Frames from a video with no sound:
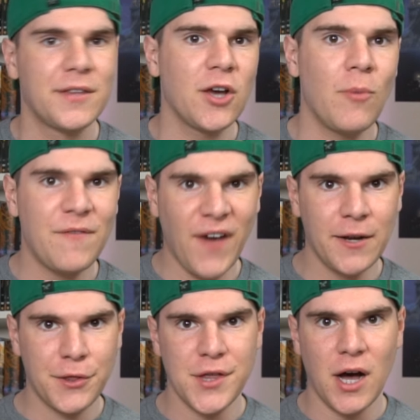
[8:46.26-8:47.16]
So my
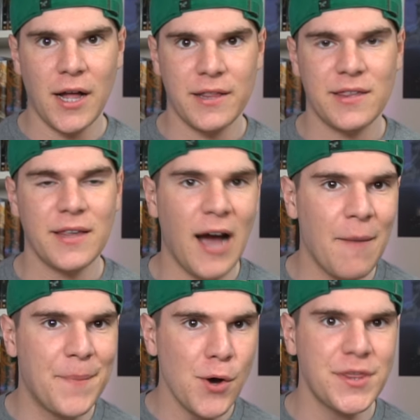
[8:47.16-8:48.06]
final thoughts.
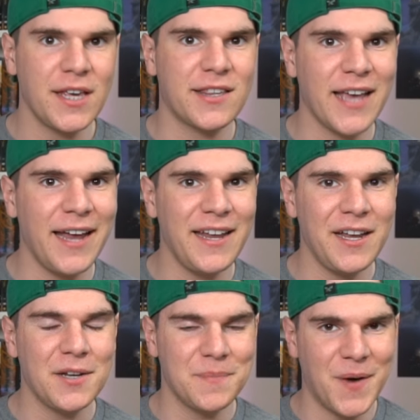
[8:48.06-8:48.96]
I'm both
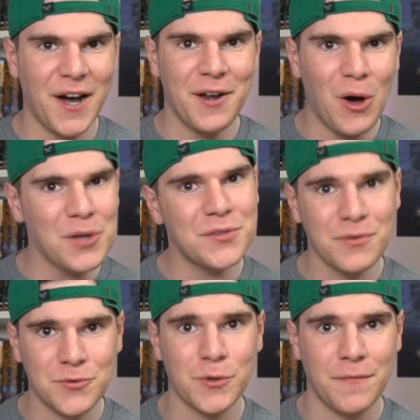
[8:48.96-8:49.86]
excited, but
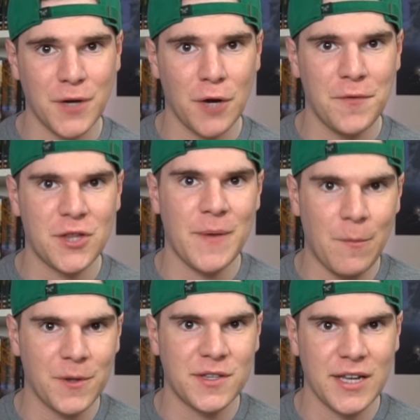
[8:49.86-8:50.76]
also sort of nervous
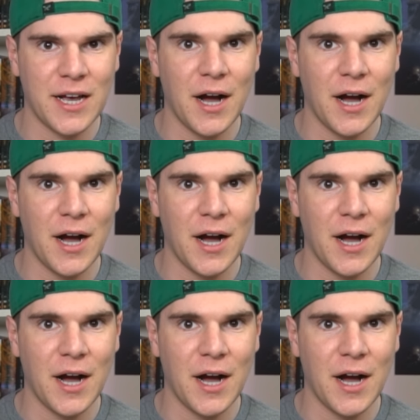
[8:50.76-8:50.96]
about what's to